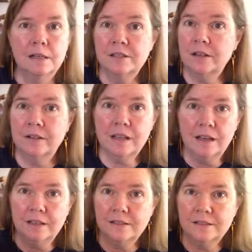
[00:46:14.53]
Sorry
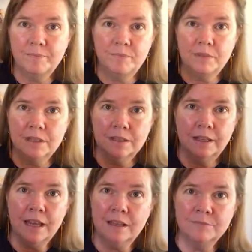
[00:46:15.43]
guys,
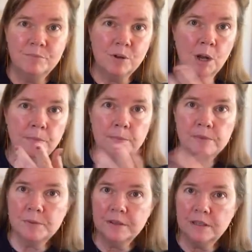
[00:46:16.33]
again,
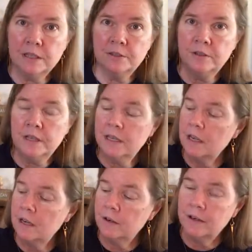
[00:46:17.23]
problems with the internet
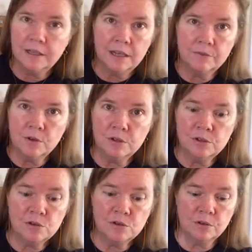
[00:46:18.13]
here. I have no
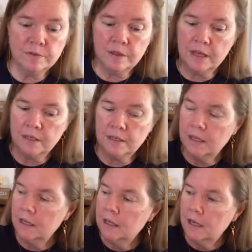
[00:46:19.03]
control over that.
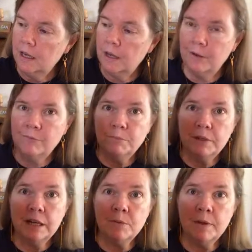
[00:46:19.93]
But
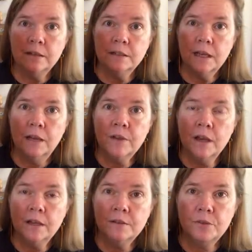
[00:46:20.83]
anyway, I've
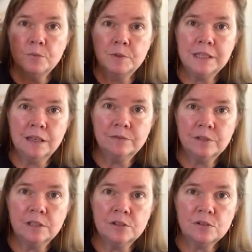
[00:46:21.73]
got 3 left
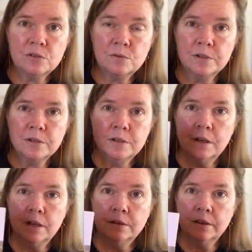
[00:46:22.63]
in the store
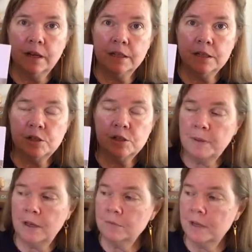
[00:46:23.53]
that I can ship
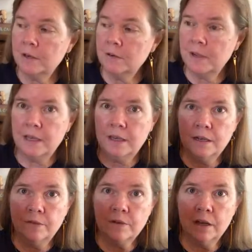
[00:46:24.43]
out right away, and
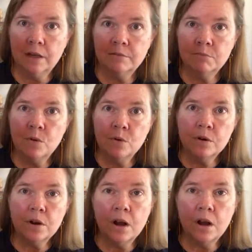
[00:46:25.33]
I've got more
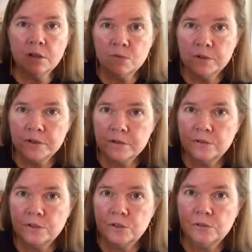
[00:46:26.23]
on order
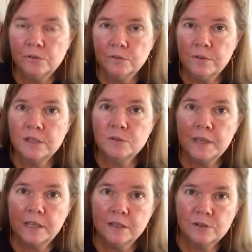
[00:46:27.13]
due this
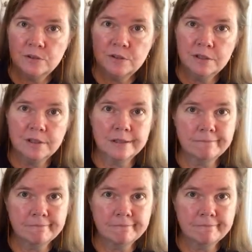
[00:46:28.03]
week as soon as